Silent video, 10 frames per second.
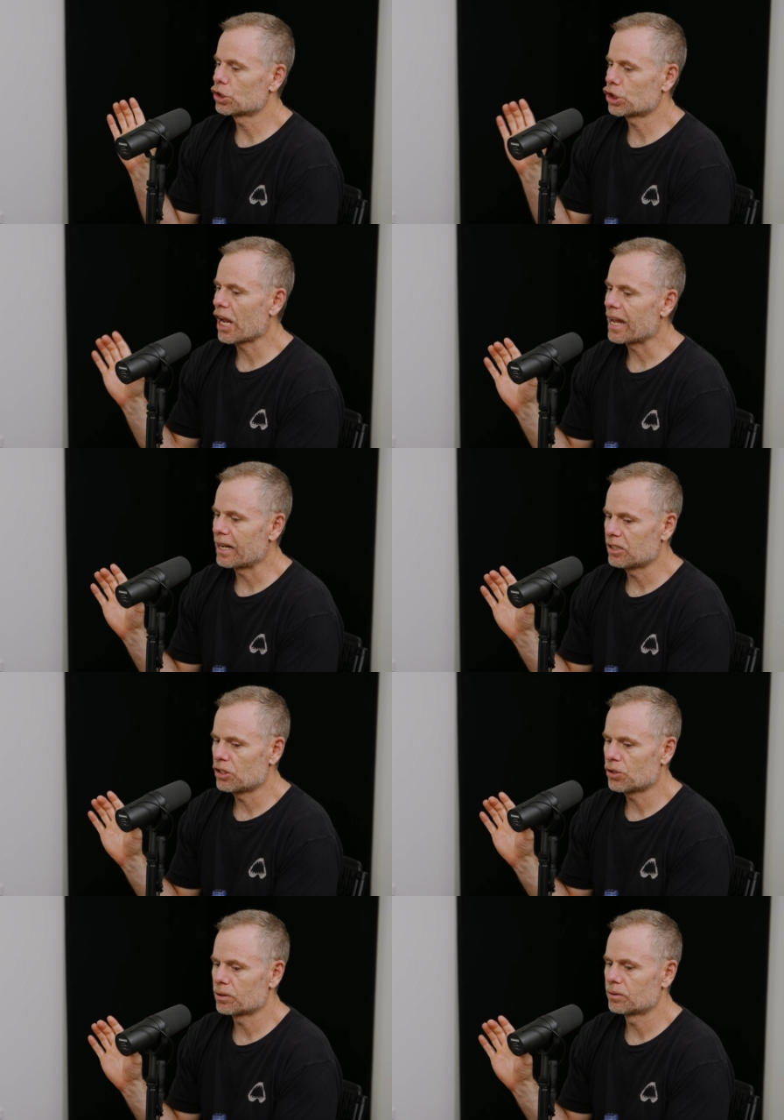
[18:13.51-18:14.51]

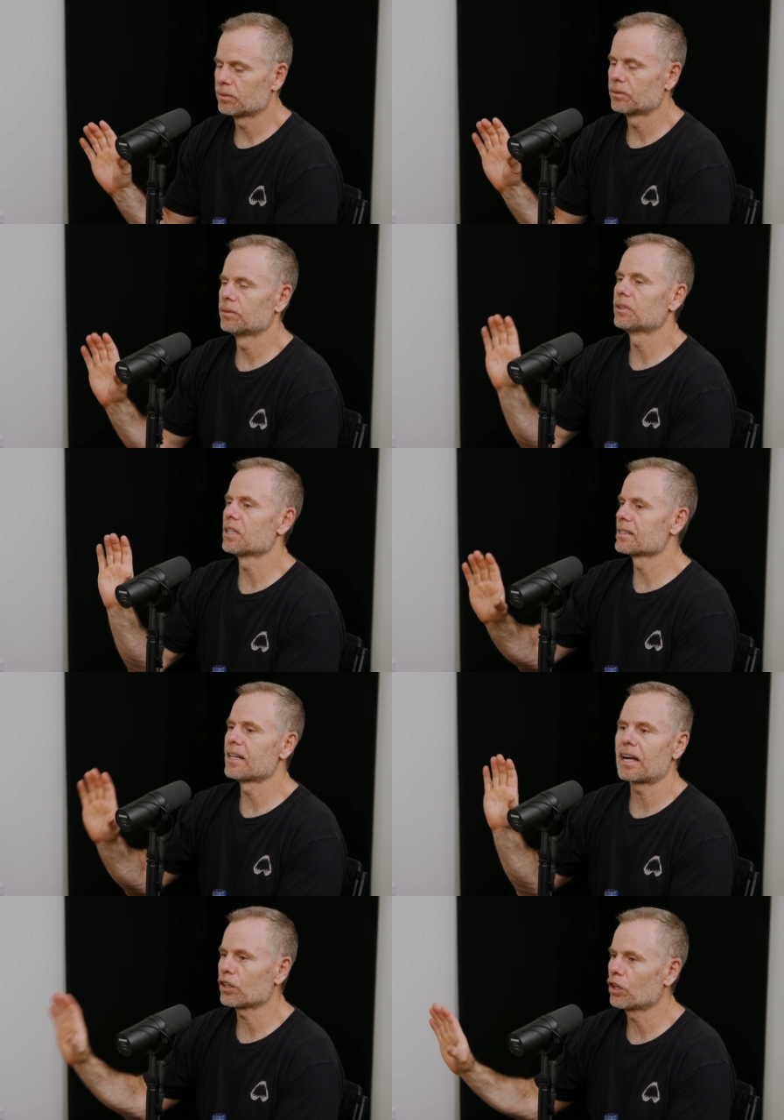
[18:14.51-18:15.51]
change does
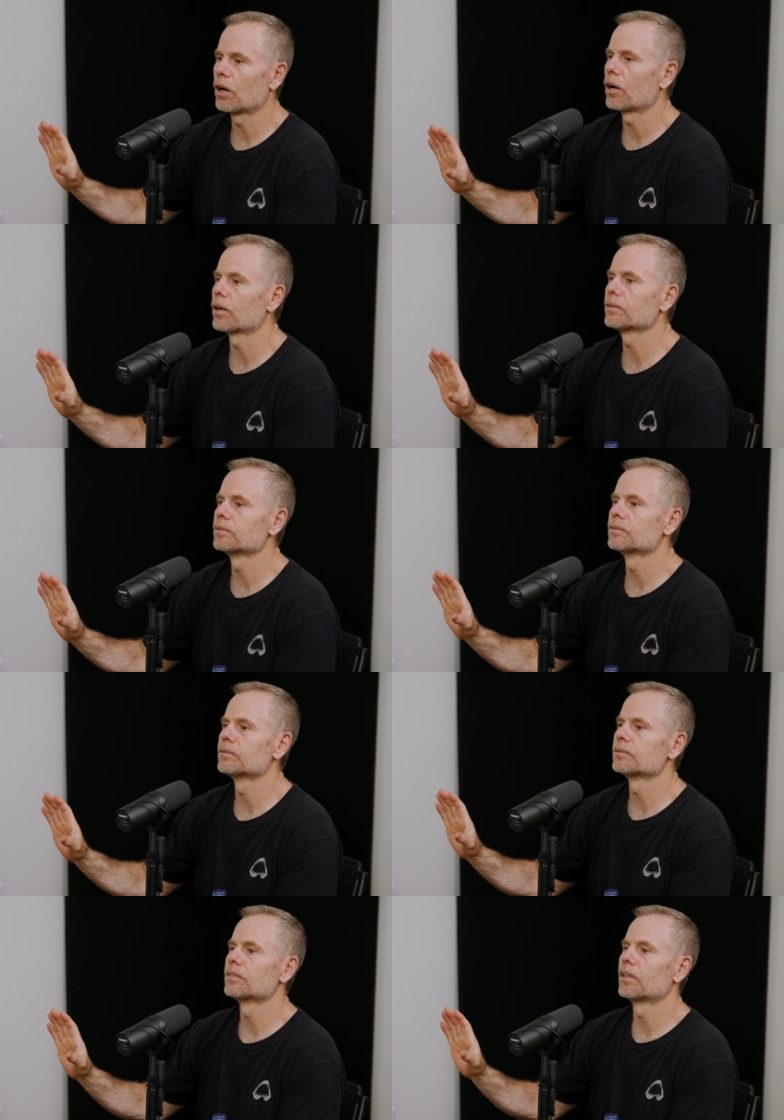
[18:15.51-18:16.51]
not occur
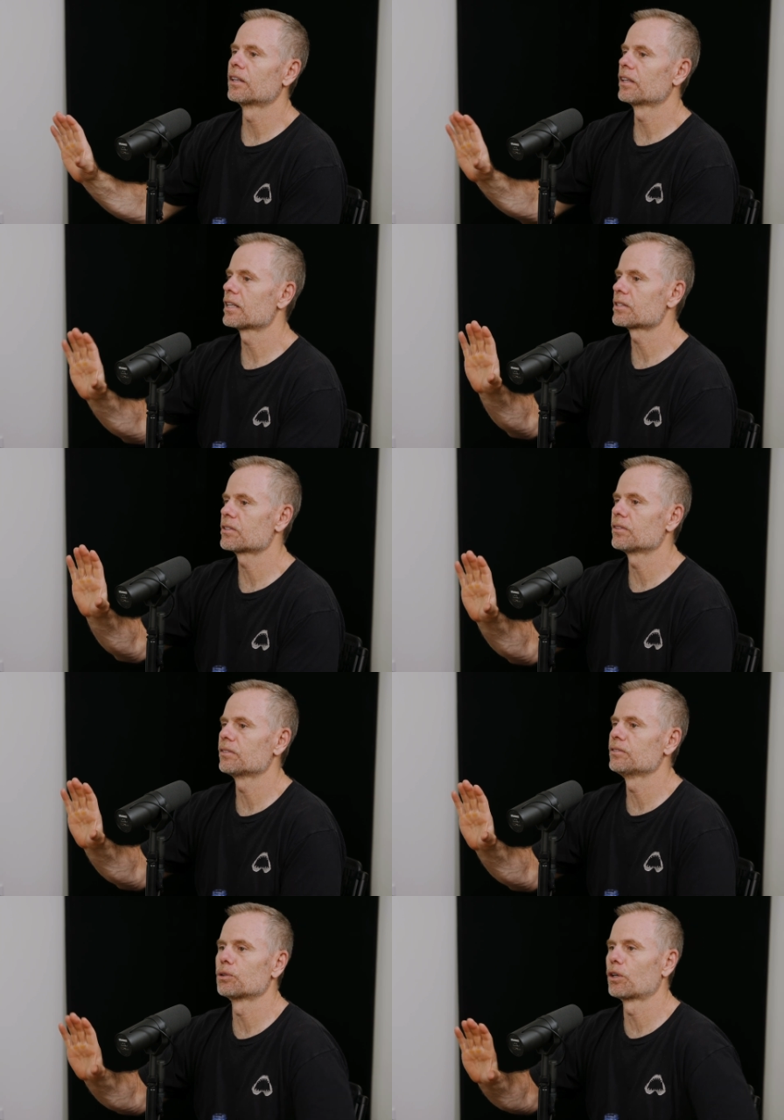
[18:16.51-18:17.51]
unless
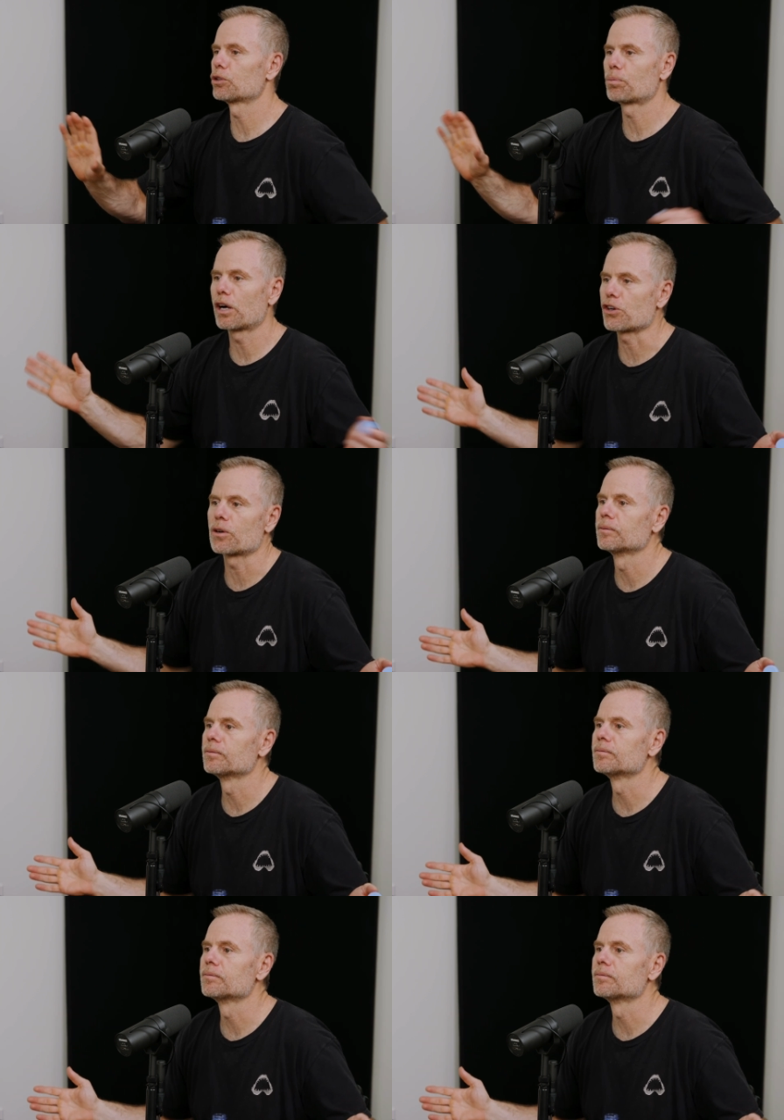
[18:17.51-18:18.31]
you're under pressure.